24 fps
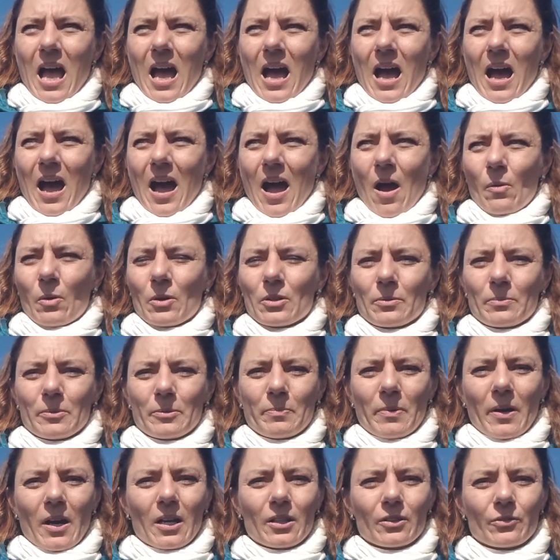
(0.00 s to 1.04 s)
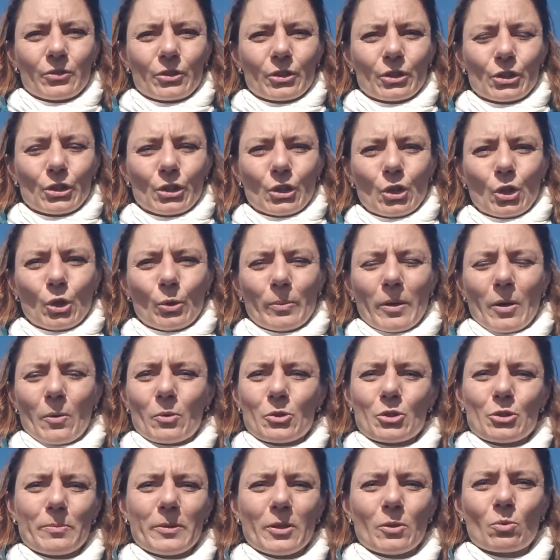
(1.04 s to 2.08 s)
I want to be part of the globe. I
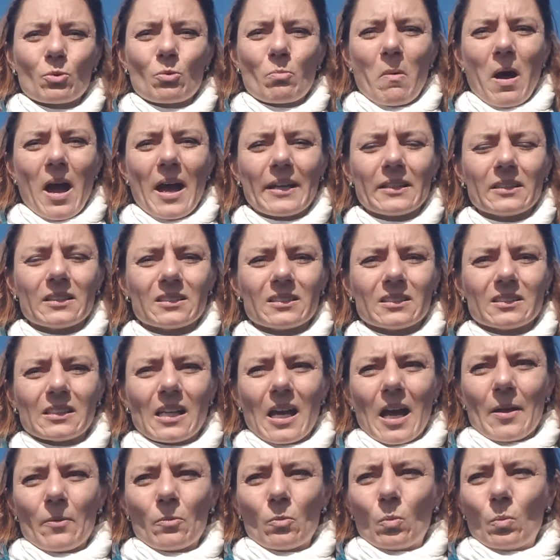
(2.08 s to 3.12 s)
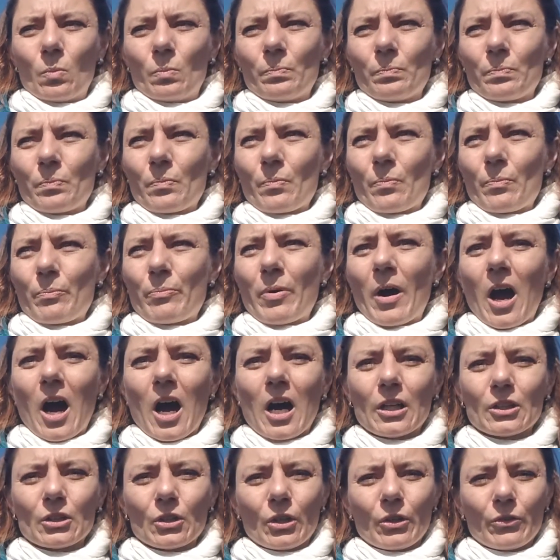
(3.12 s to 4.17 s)
want to be reminded that I'm
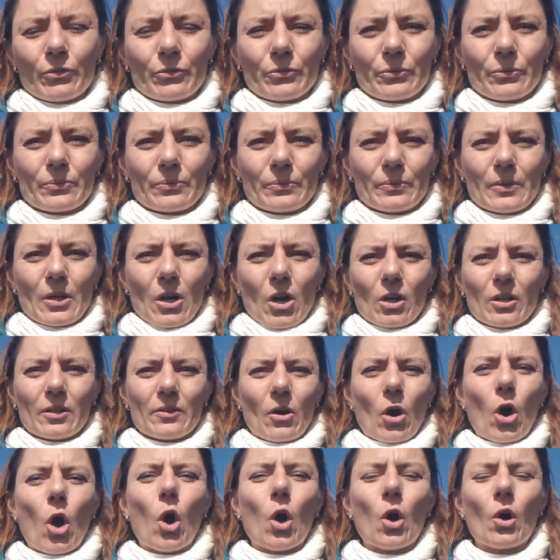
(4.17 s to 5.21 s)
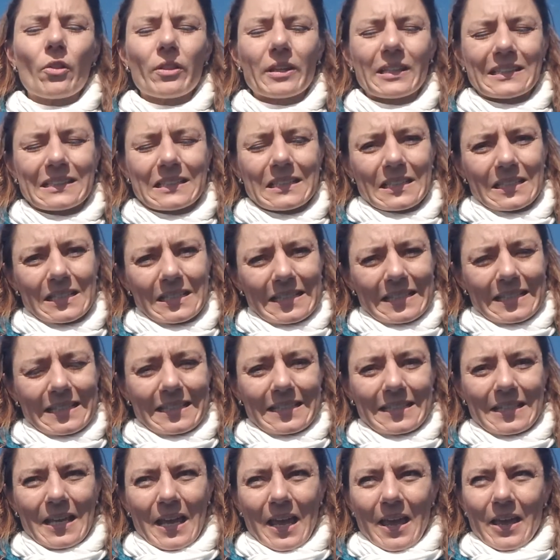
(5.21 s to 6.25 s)
part of all that
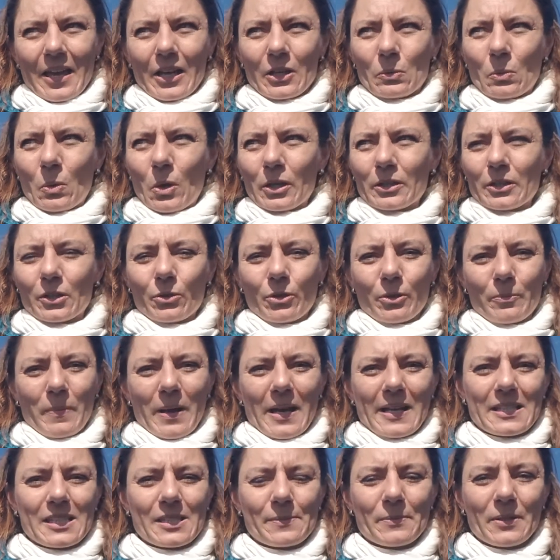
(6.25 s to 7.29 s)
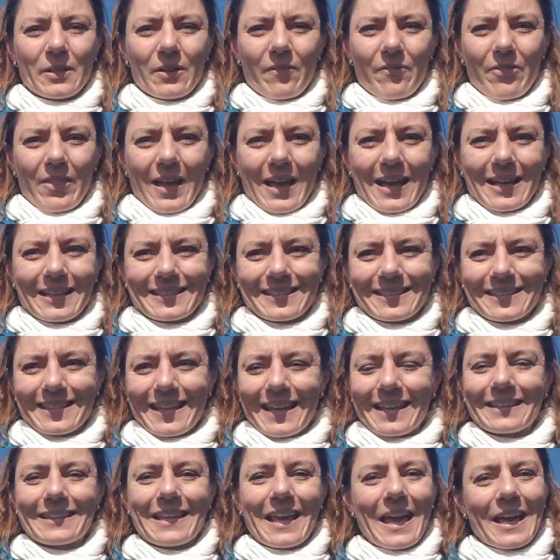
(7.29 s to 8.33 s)
is. And water reminds me of that.
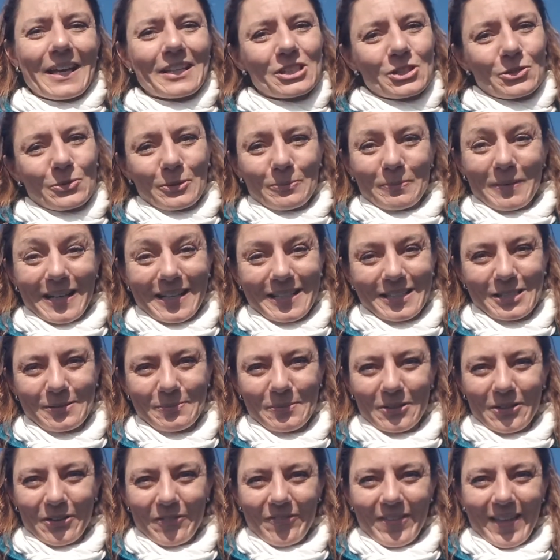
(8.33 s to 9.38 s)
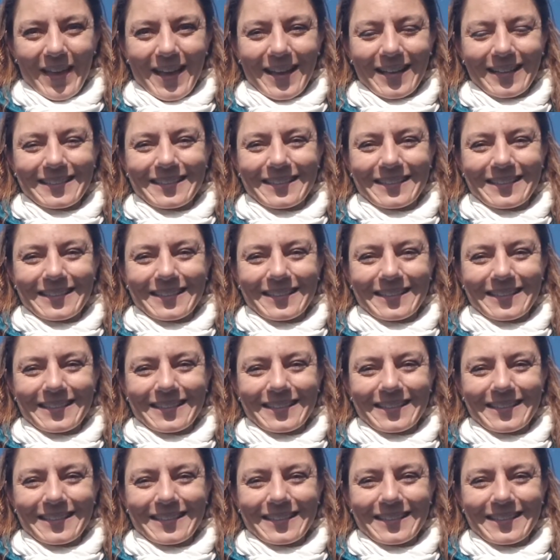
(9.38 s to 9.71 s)
And dance reminds me of that.